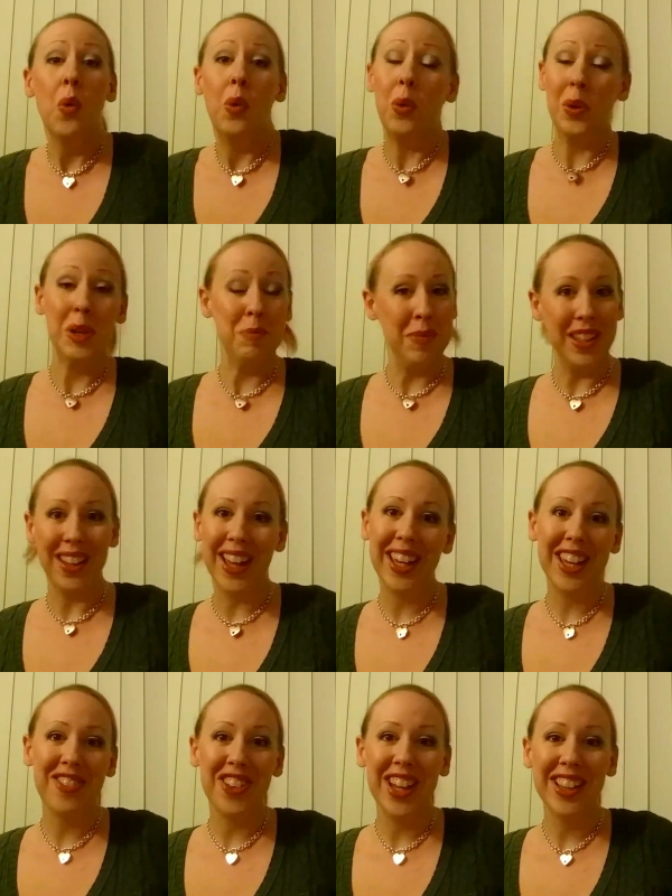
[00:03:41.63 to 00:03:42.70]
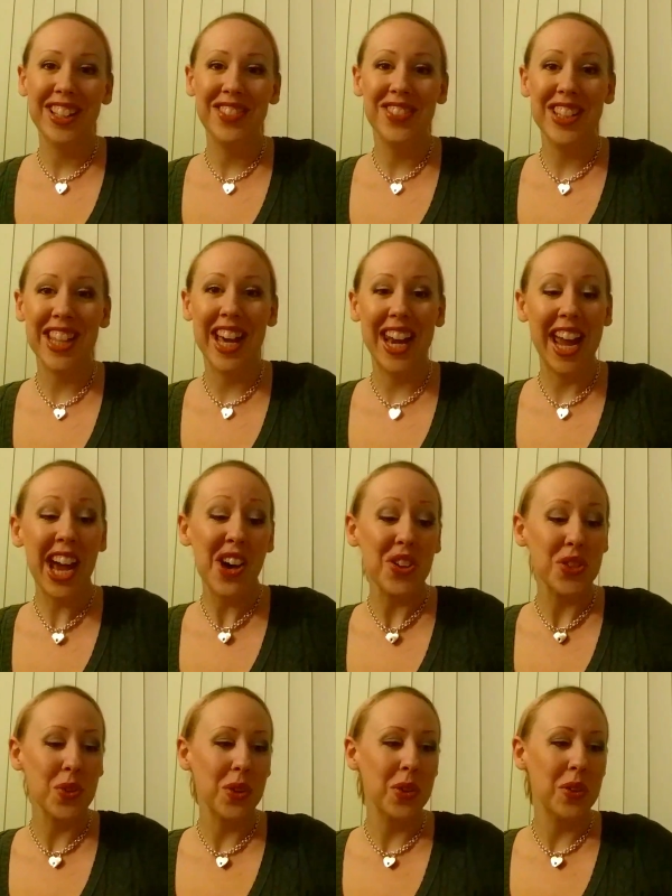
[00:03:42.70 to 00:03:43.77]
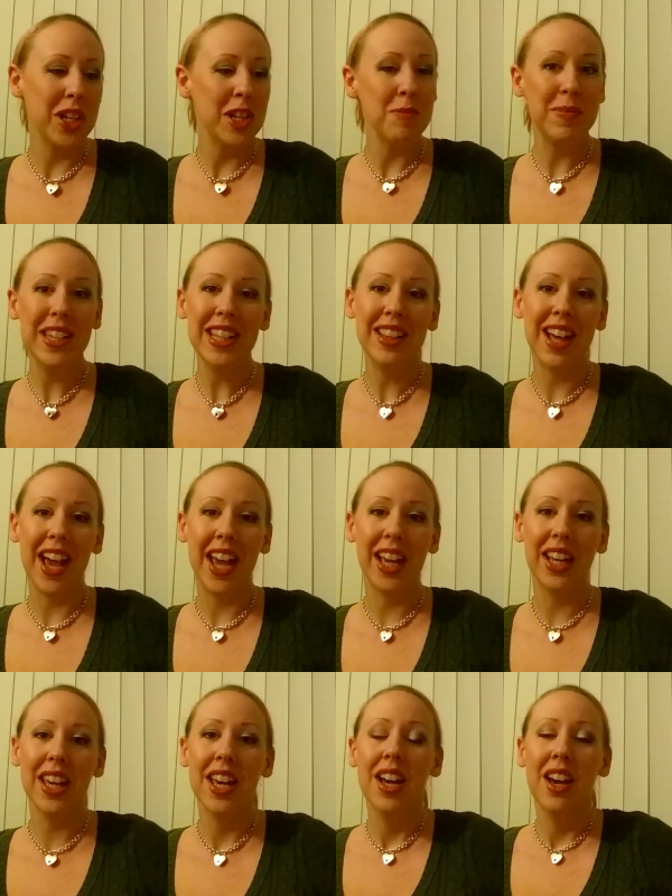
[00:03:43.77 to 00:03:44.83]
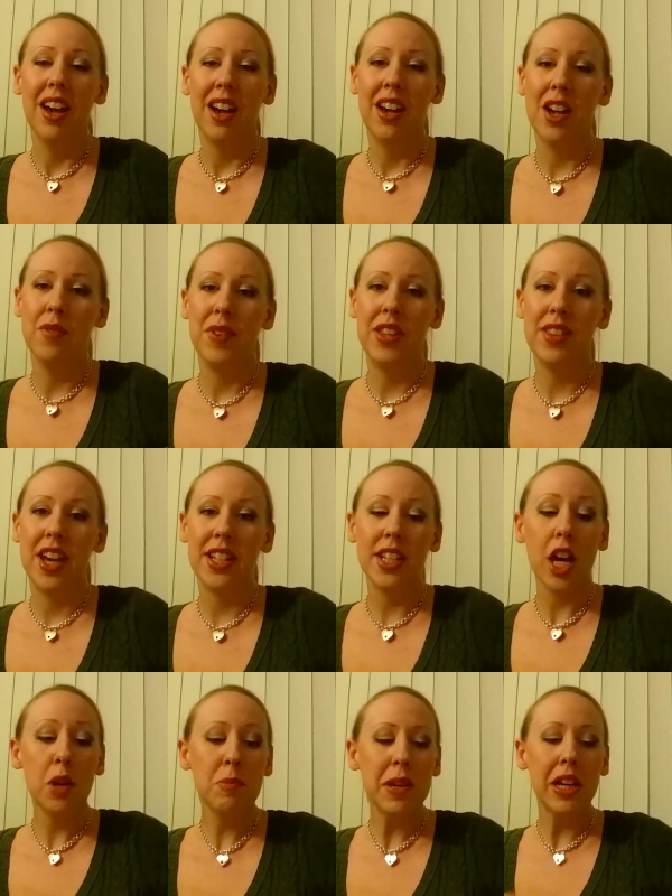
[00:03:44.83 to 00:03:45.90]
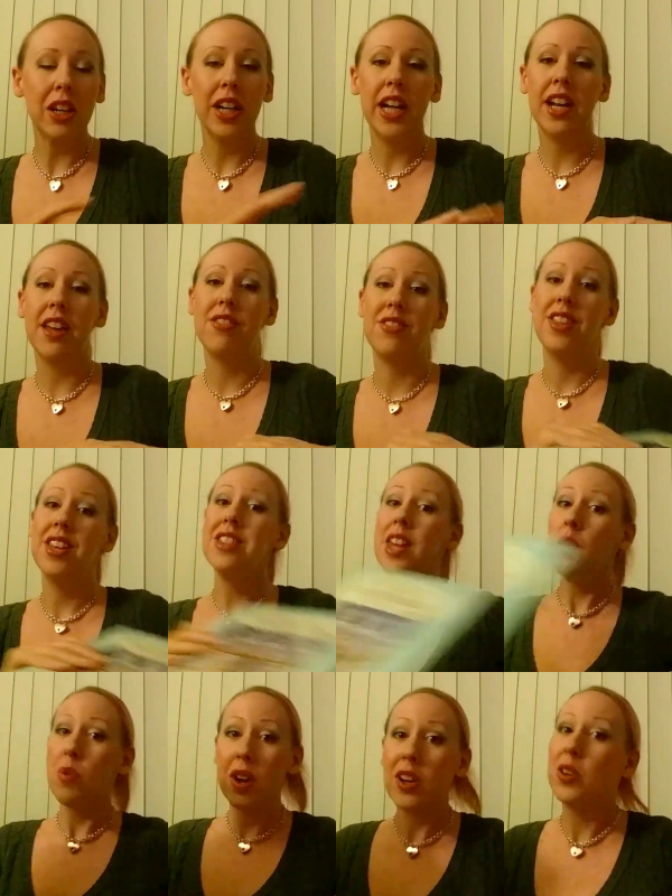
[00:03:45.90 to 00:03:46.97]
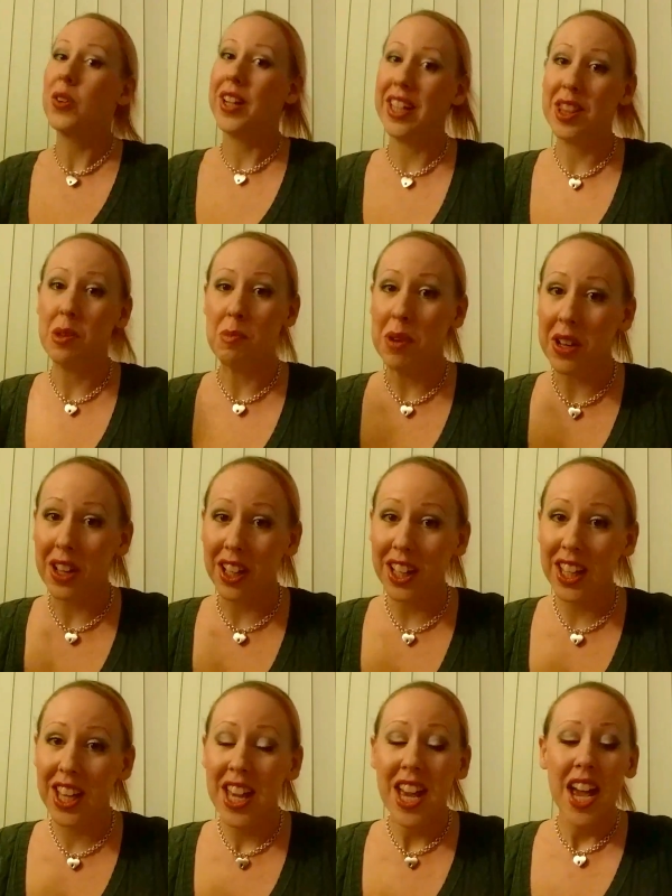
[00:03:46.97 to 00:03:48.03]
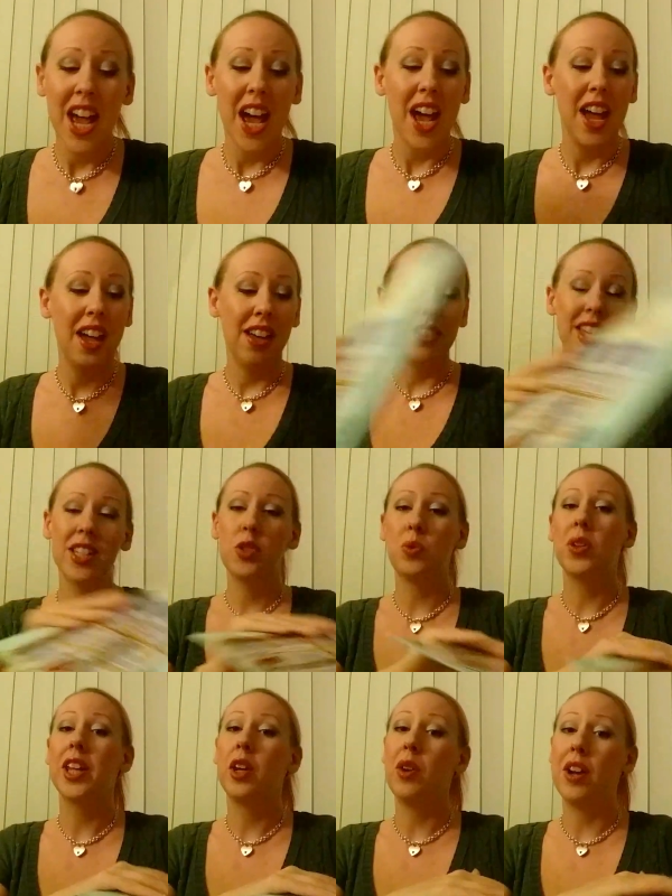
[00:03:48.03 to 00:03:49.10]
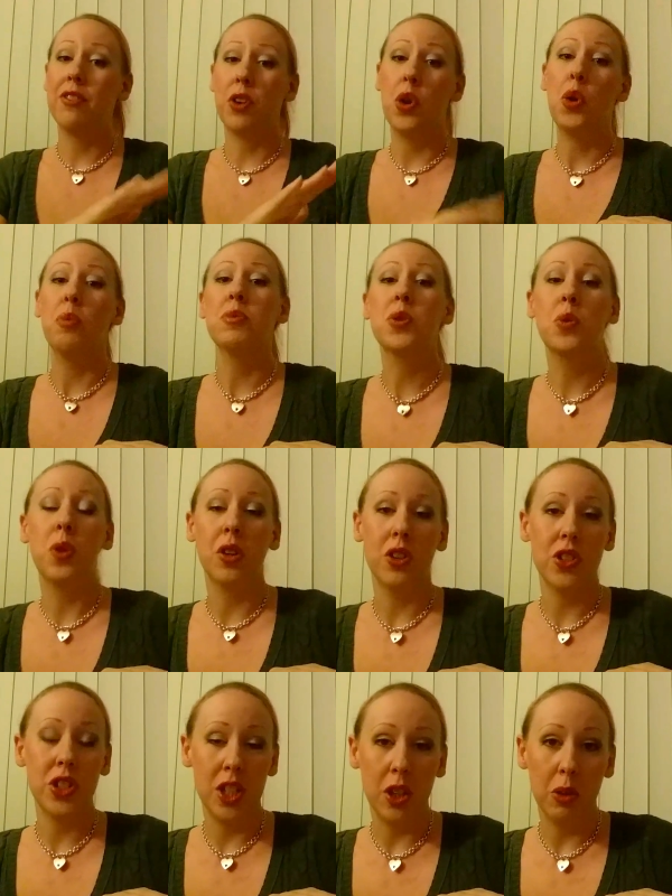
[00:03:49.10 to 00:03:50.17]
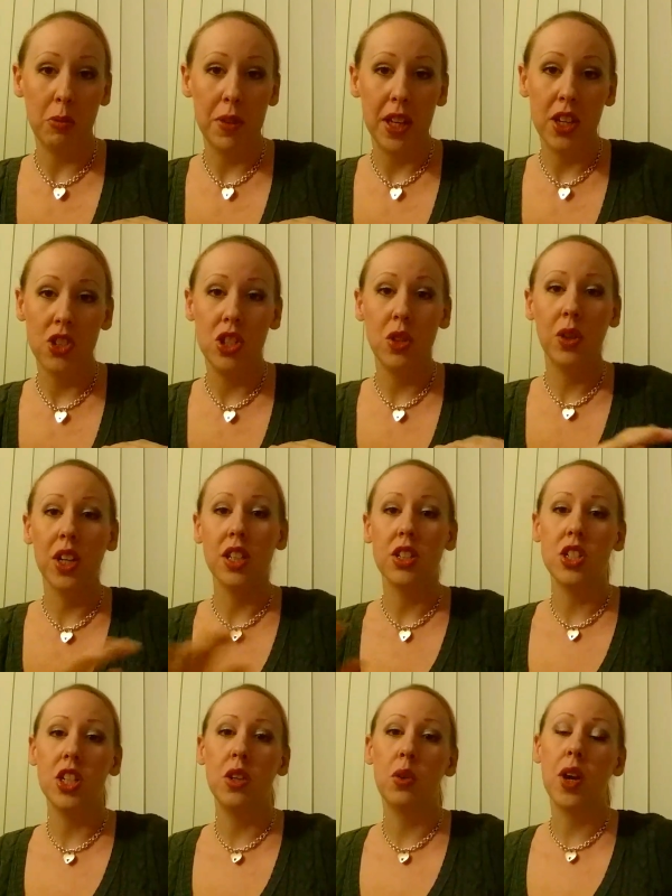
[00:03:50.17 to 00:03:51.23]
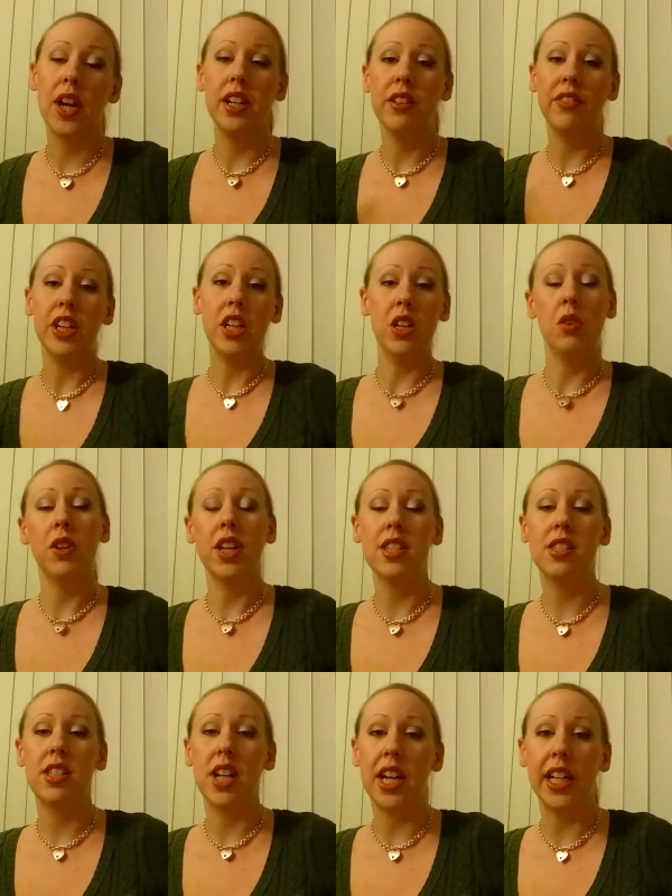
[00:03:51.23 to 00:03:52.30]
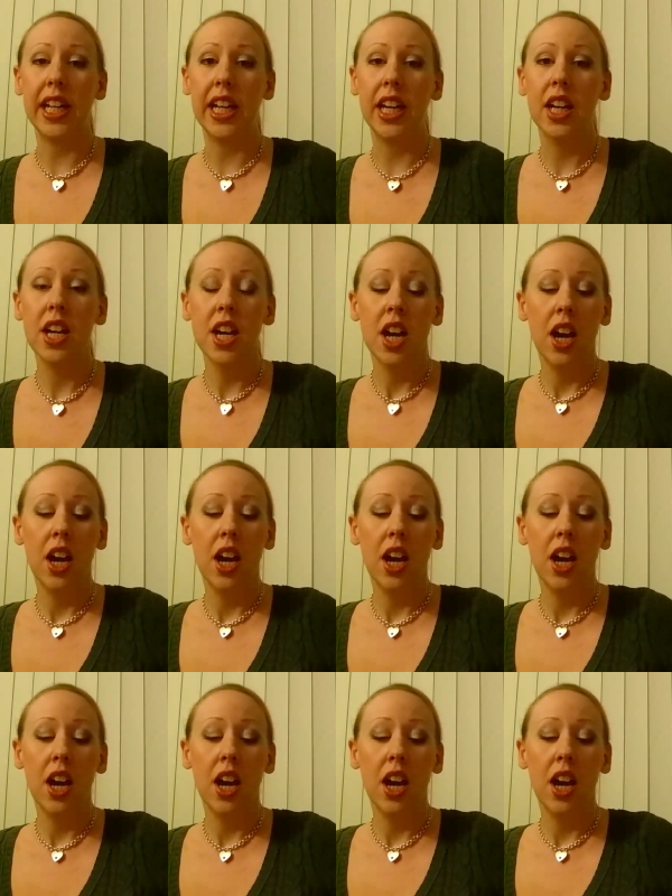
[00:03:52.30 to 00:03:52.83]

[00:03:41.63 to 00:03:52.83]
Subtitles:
what would it be like if I lived in that house? What would it be like in that time period? And then they want to read the book. And that's really great for homeschoolers too, because you can do kind of a unit study.